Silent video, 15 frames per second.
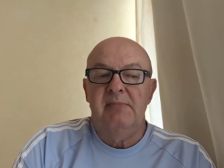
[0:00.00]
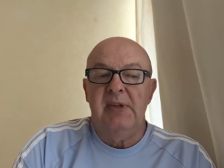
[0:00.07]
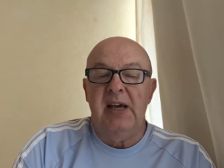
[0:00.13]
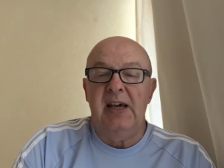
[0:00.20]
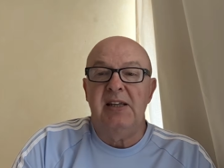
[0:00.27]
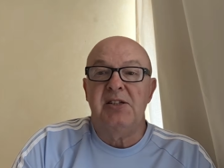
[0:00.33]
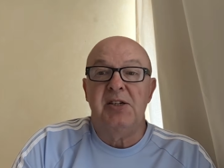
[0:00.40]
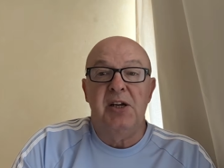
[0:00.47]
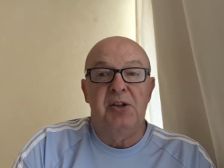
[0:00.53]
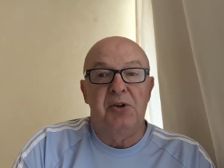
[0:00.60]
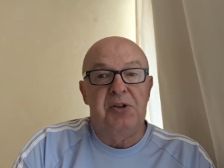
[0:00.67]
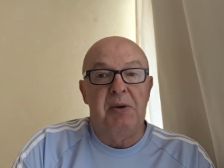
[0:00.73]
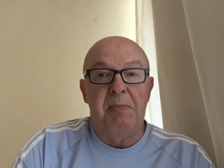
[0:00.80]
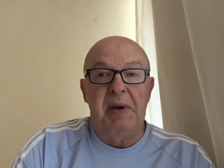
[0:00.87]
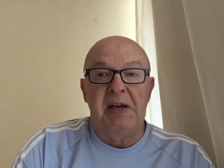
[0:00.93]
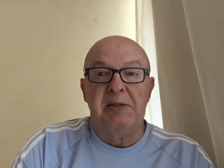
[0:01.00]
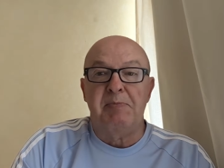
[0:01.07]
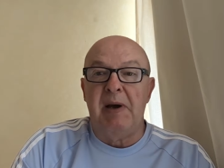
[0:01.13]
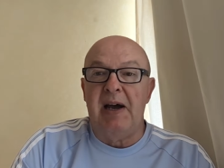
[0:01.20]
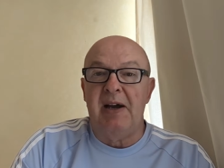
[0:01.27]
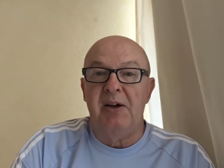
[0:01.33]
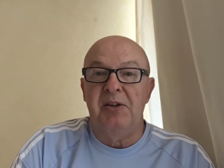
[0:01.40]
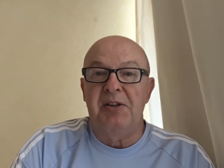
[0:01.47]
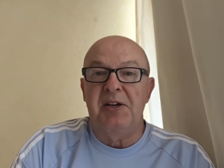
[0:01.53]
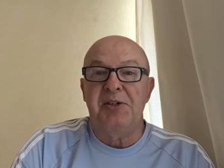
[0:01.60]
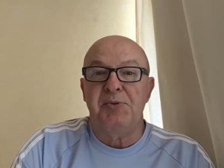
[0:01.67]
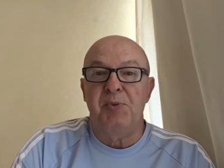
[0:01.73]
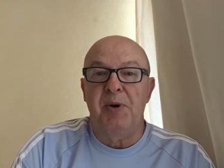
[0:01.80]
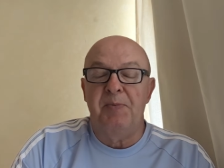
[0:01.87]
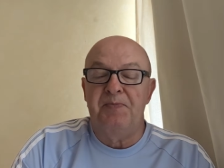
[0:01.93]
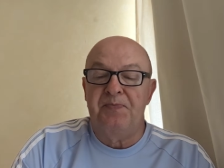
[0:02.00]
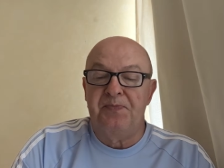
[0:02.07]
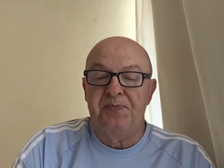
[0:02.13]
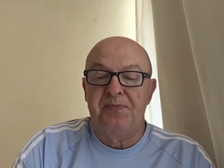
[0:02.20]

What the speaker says: It's another mixed bag on this one.